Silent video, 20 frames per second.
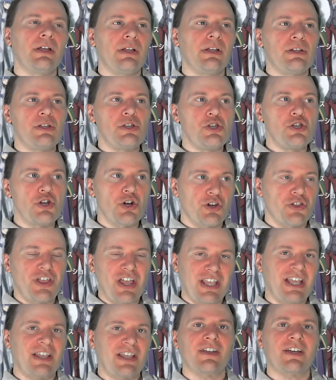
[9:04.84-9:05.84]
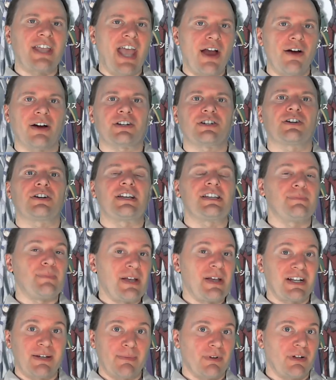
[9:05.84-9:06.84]
you're thinking the character is being a
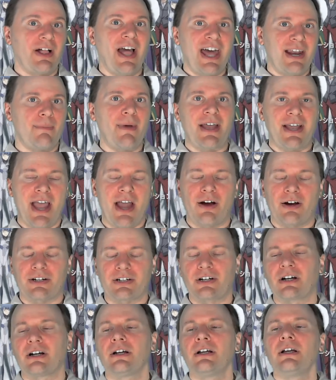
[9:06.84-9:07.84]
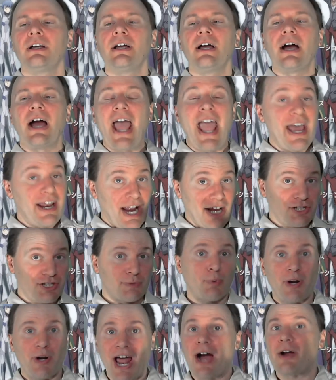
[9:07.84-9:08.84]
typical anime character. And I should
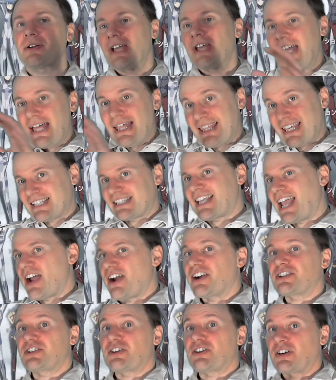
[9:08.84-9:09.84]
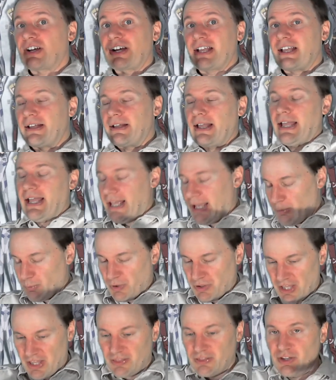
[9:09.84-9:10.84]
point out, this character
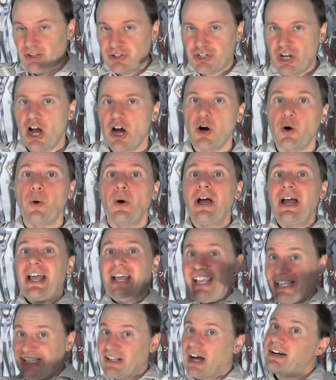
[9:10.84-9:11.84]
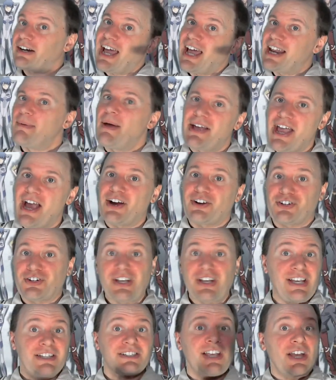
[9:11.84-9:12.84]
within the show is not an anime character. He
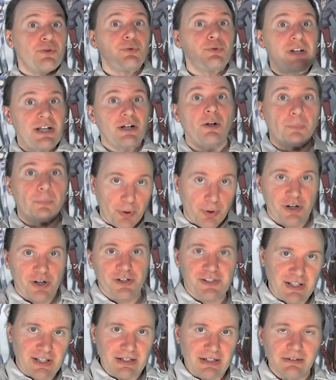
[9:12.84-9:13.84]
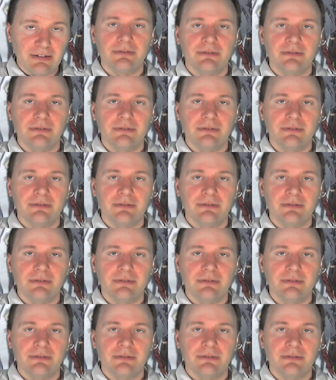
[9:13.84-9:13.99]
is a real person,